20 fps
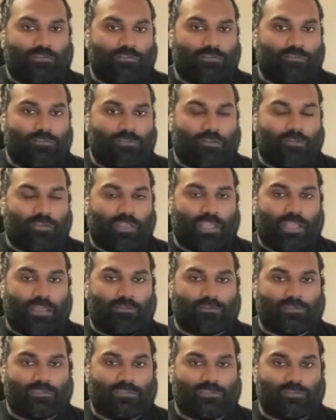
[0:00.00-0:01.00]
knowing how
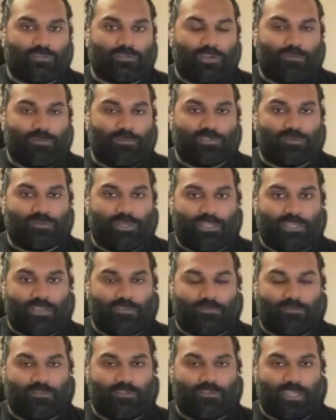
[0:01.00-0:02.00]
to join between
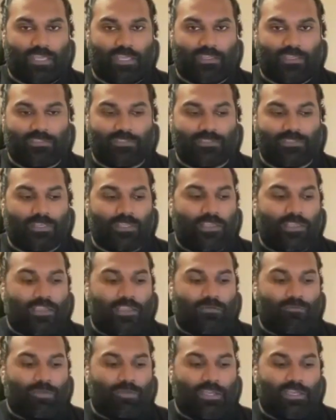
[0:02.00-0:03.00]
different things,
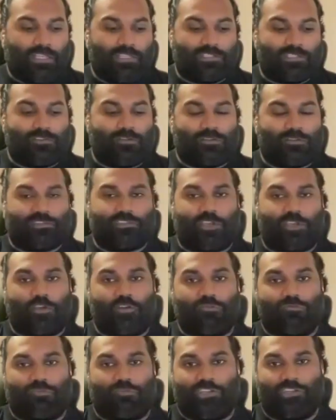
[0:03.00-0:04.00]
but it's not
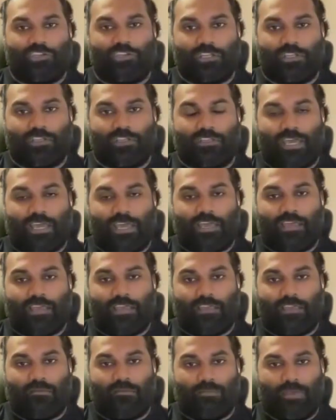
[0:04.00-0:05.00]
so rigid that
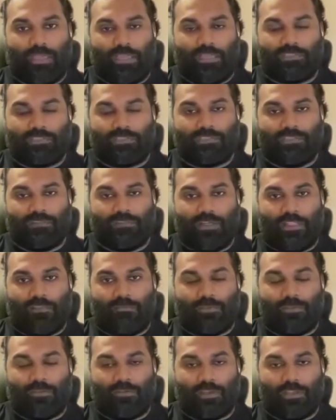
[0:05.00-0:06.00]
it makes
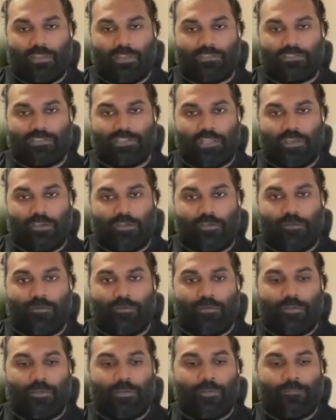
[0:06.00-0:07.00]
development on it slow.
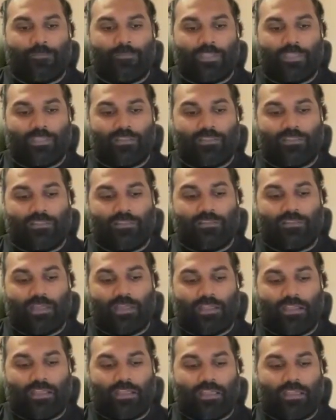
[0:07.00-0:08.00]

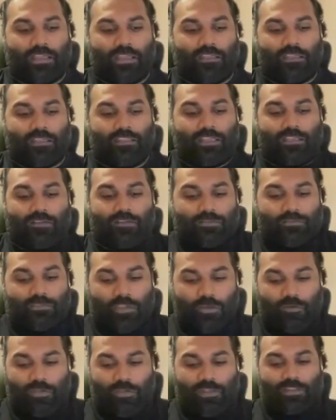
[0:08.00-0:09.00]
And I think
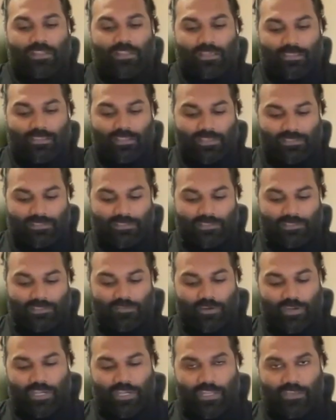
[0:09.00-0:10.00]
knowing that there's this
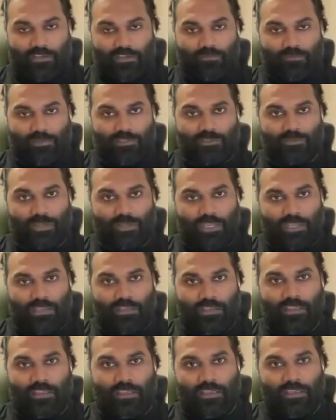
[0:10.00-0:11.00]
gradient between
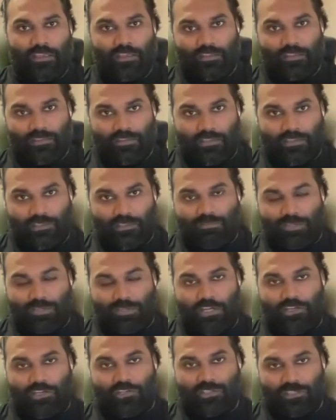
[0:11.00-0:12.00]
this
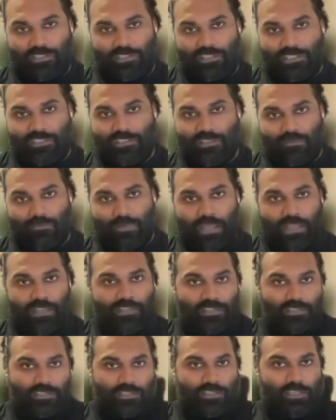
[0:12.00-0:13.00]
production system,
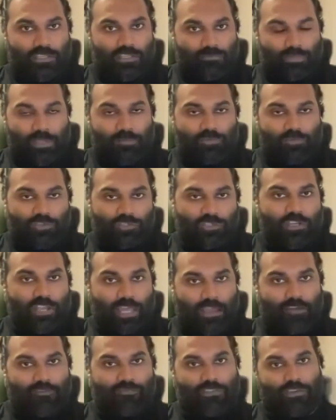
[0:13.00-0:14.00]
and people should
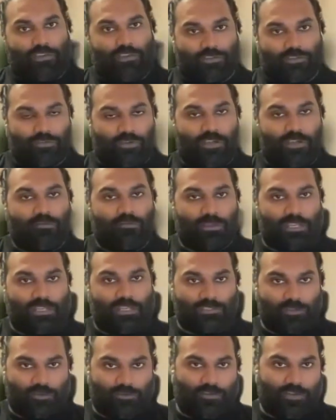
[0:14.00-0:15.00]
have those, right? When
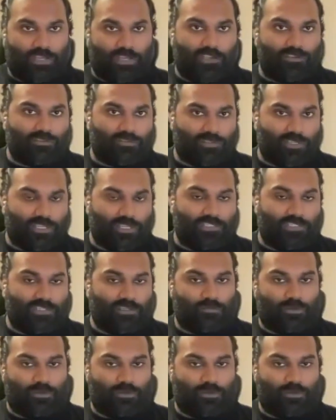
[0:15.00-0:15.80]
it's your financial data,